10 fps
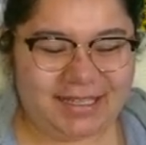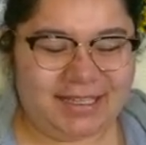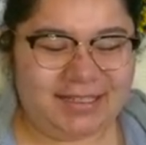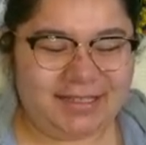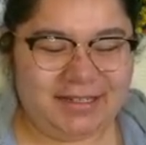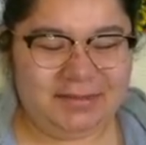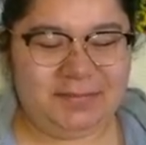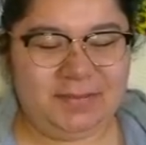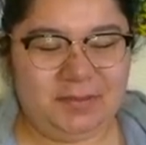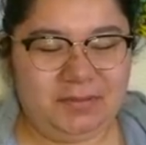lot of
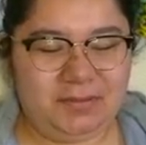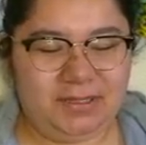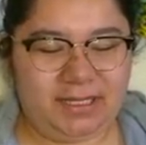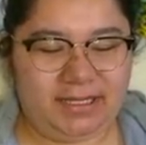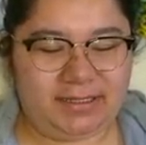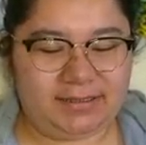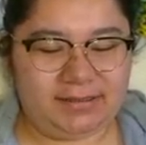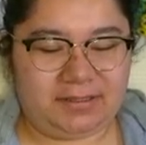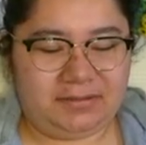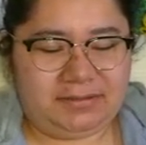people will, like,
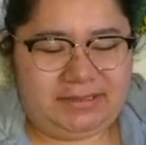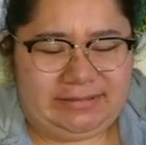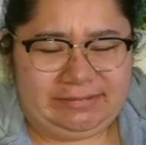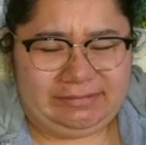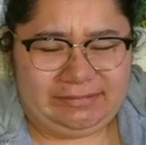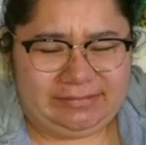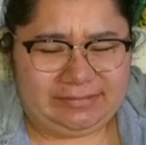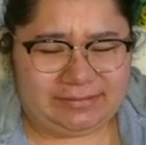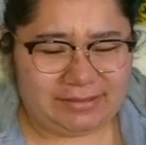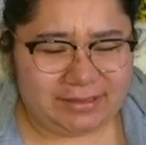go,
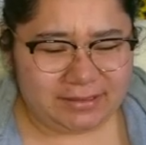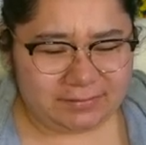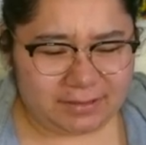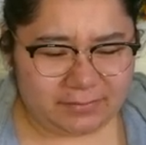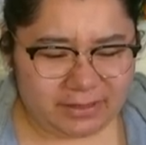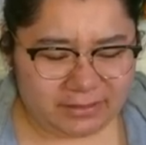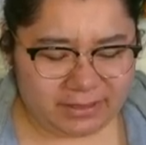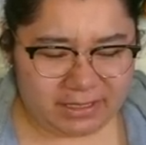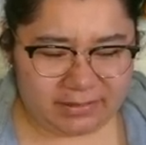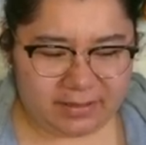whenever they
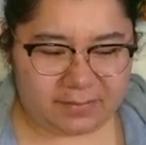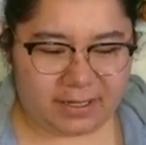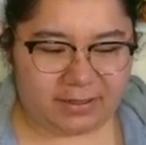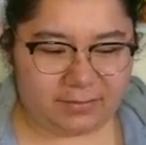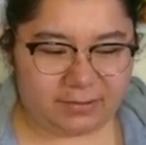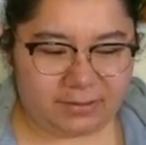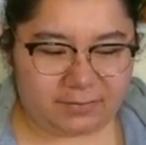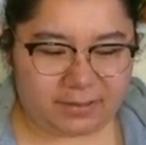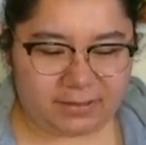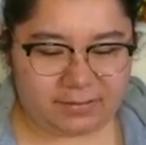hear, like, pineapple on
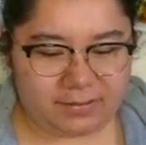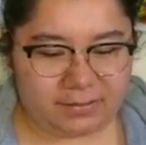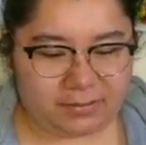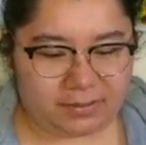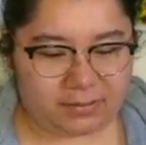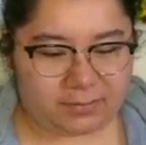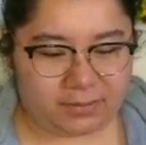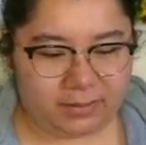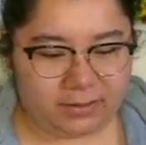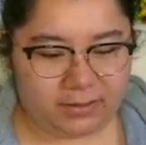pizza or on a
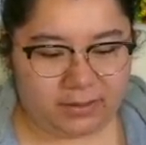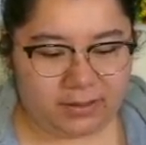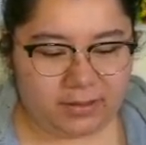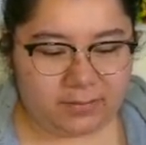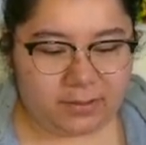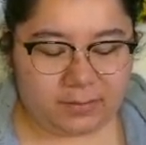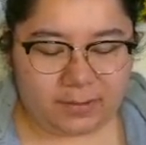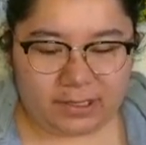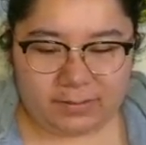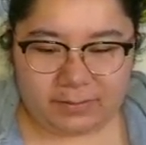burger. But a
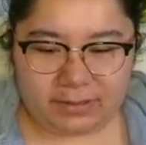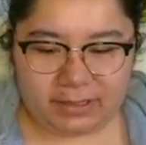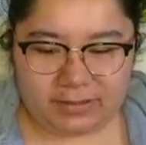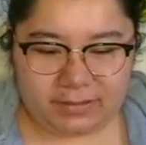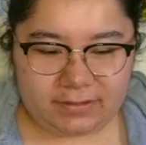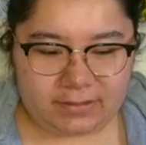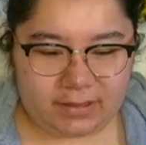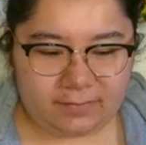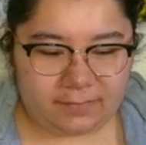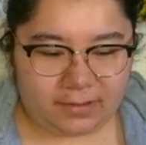pineapple has the
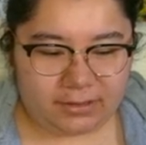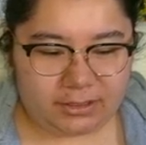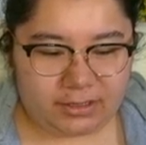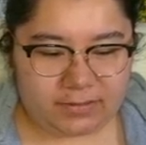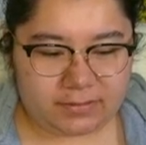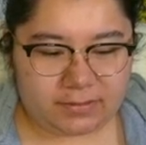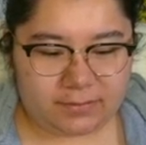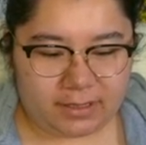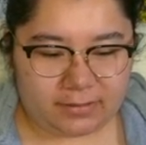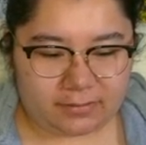same function as a
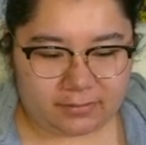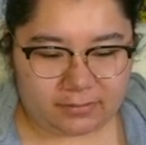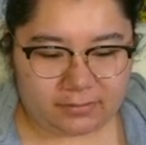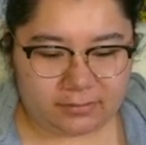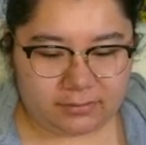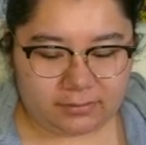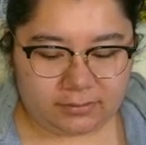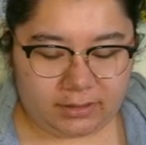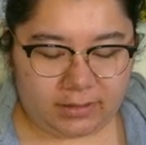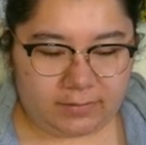tomato.
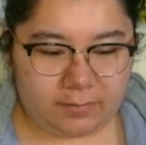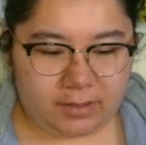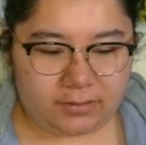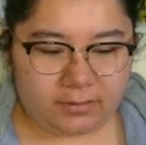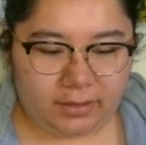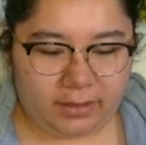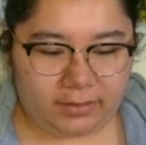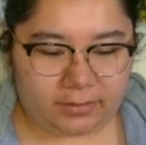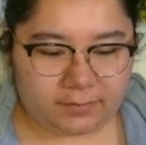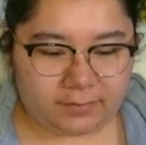It's meant to, like,